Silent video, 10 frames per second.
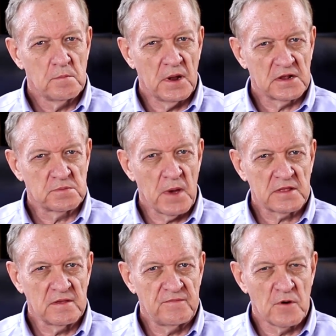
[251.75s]
but
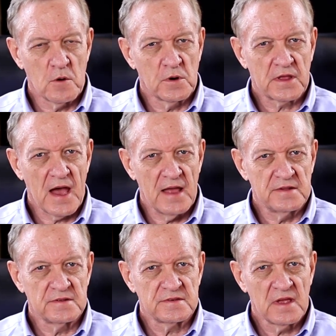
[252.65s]
expect the forward
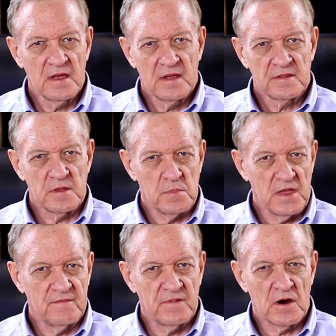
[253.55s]
guidance to
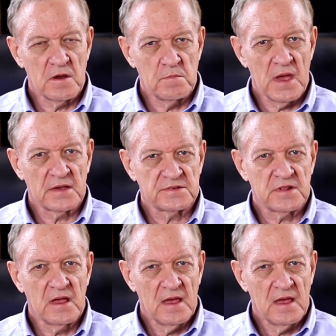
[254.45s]
be very mixed,